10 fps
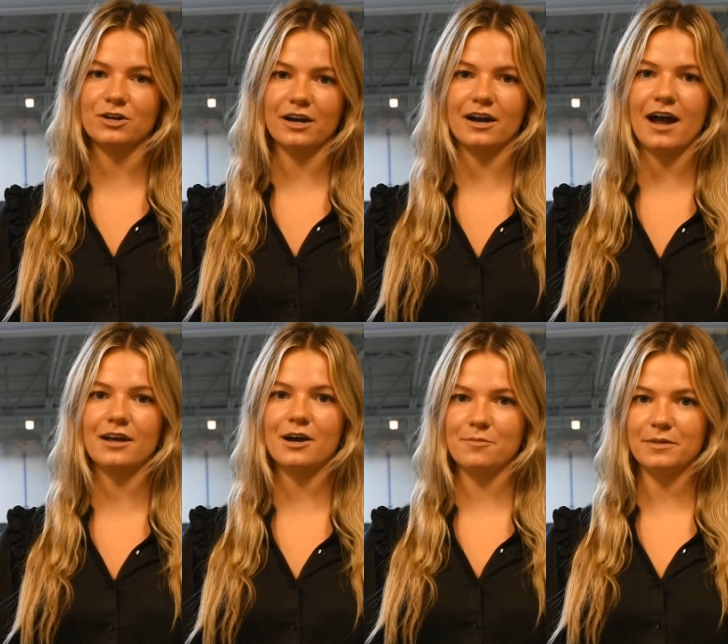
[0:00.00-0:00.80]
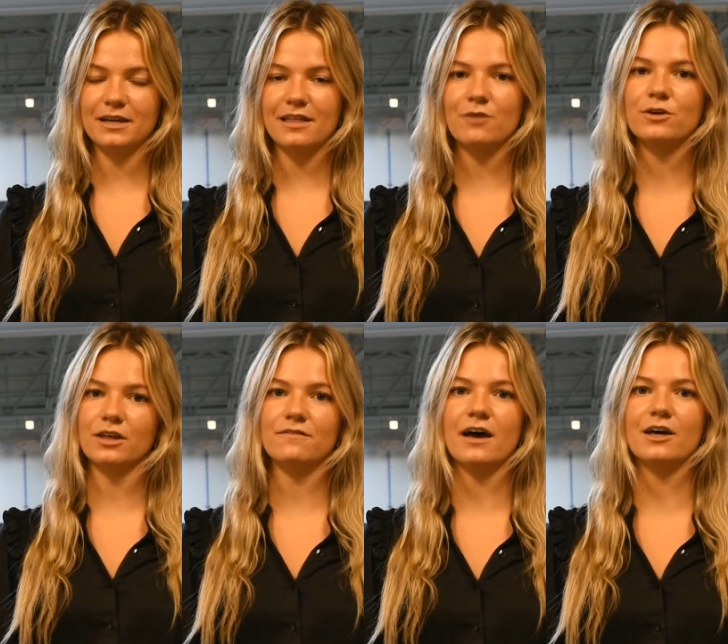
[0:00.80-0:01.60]
career at a company that
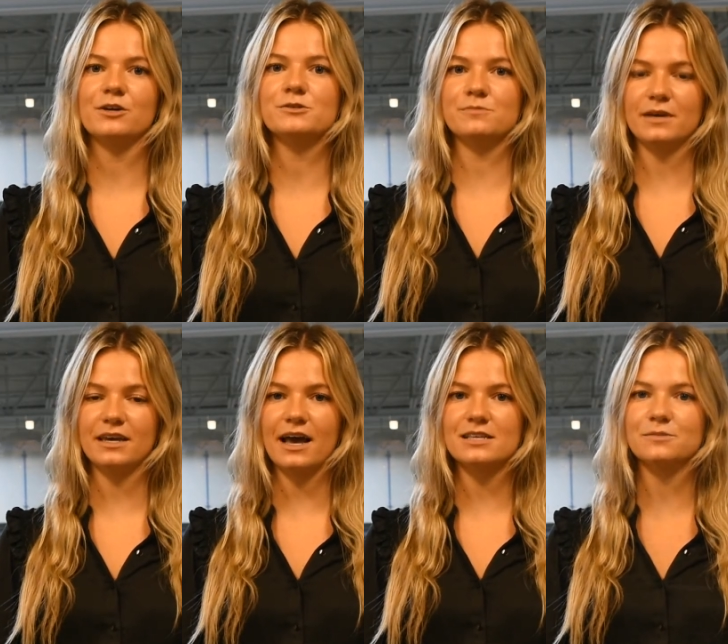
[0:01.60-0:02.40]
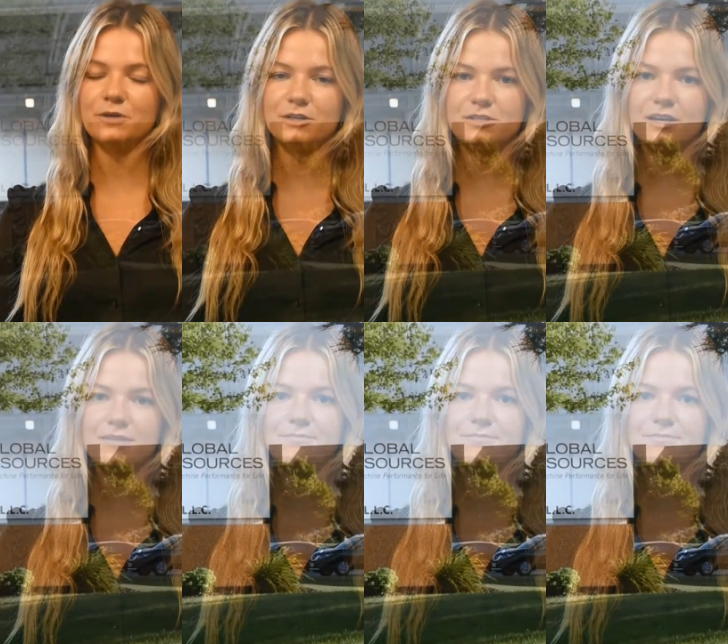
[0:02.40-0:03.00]
really values me as a person.